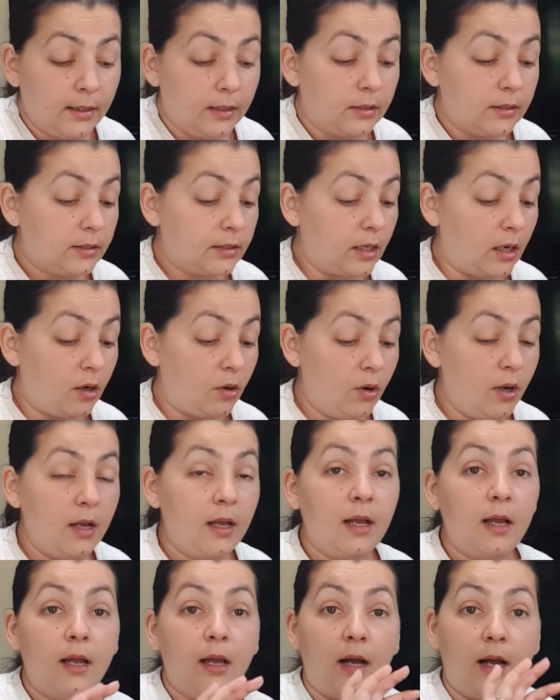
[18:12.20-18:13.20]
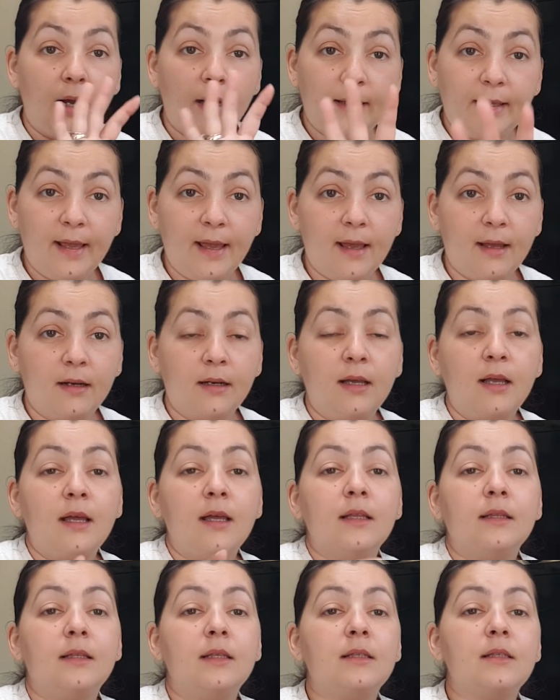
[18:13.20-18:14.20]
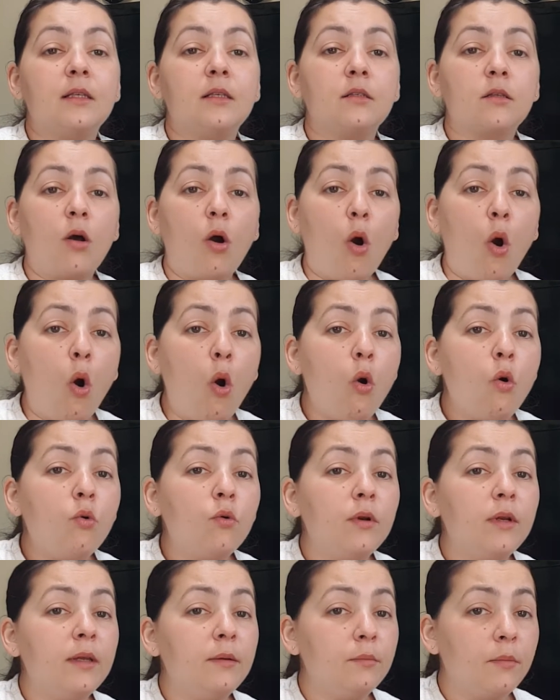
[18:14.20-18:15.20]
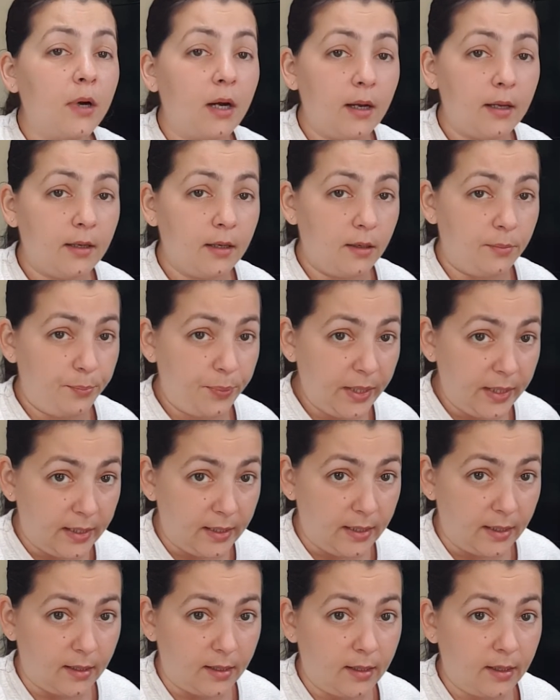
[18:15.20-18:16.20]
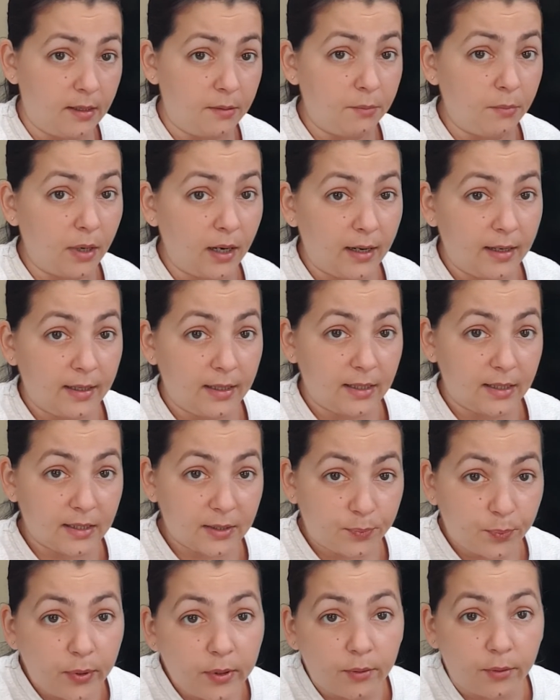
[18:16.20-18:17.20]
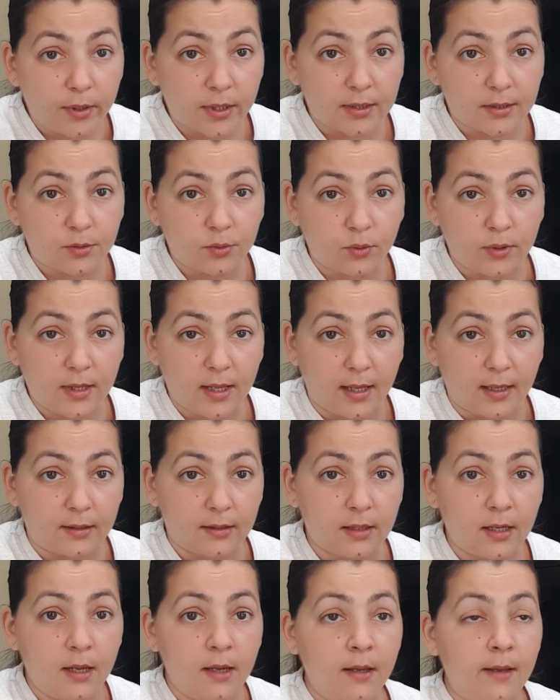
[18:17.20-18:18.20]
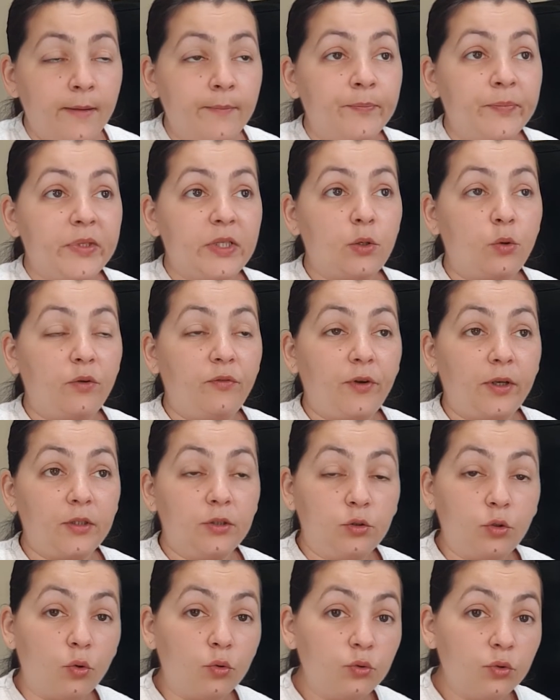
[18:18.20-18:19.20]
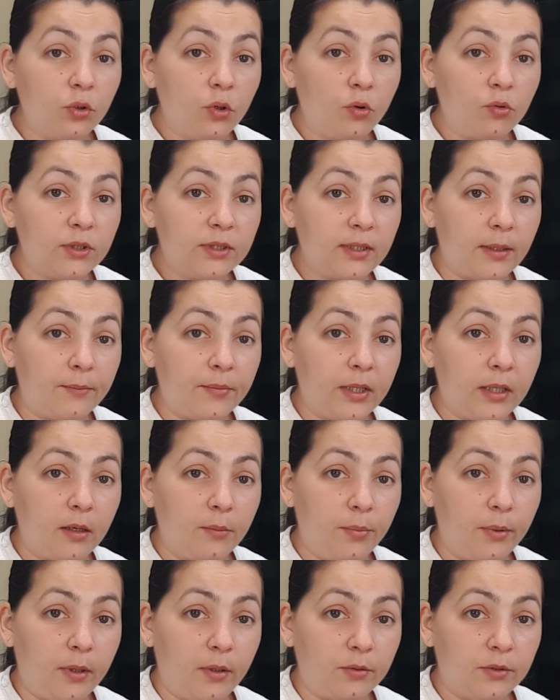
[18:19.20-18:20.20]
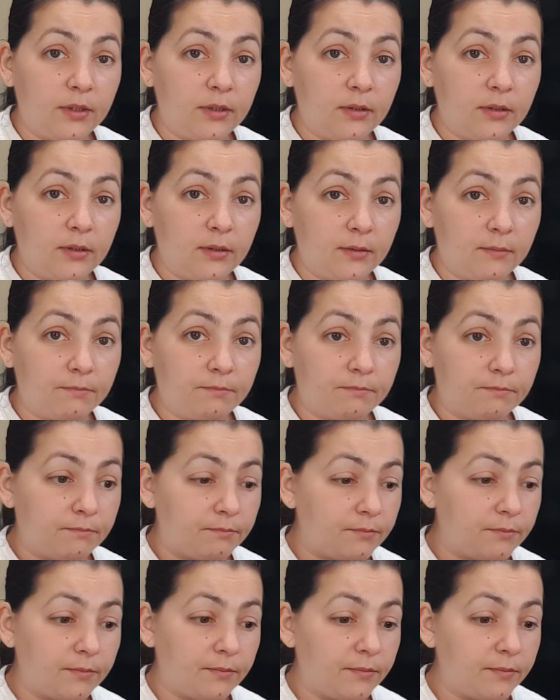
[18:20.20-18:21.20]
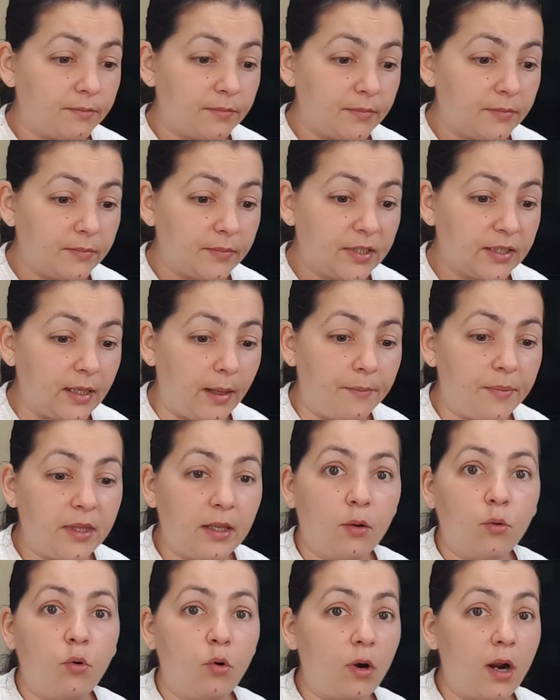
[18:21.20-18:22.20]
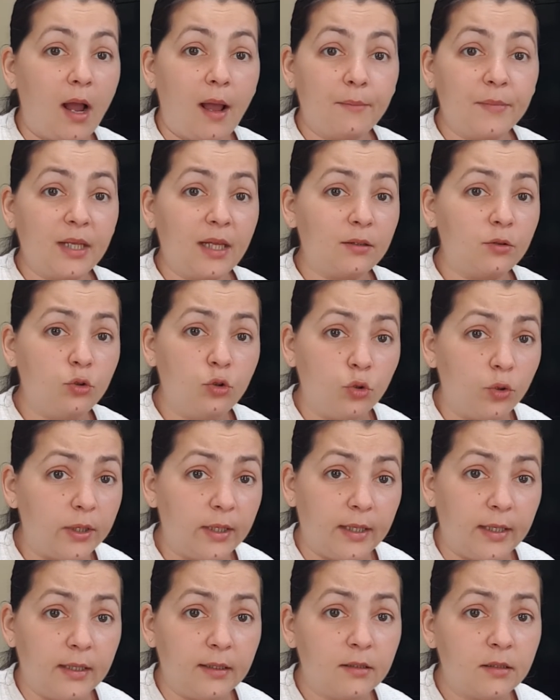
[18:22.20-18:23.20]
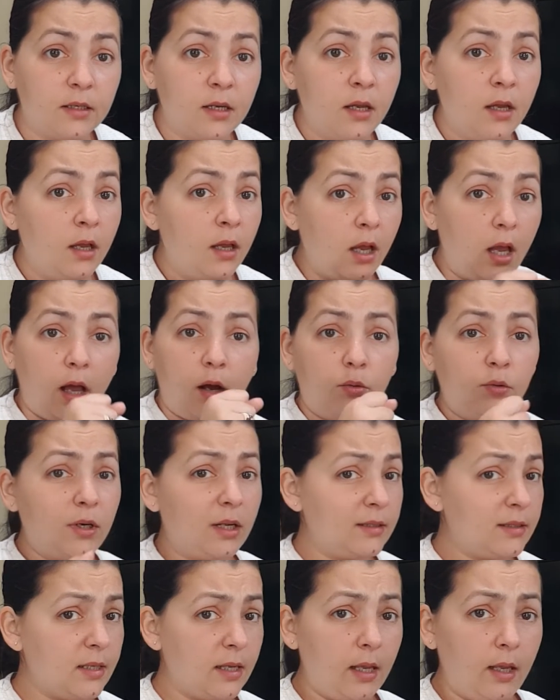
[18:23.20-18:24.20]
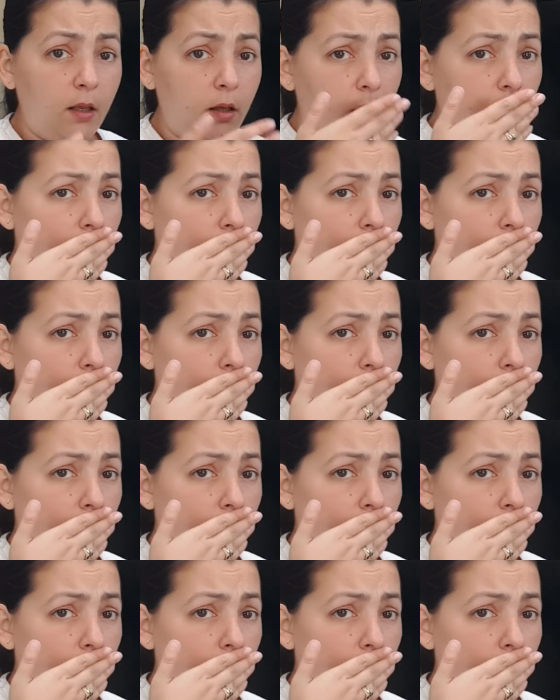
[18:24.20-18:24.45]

So again, this is only my opinion and my experience with it. So if I don't know something about something, or I'm not doing it, I will not say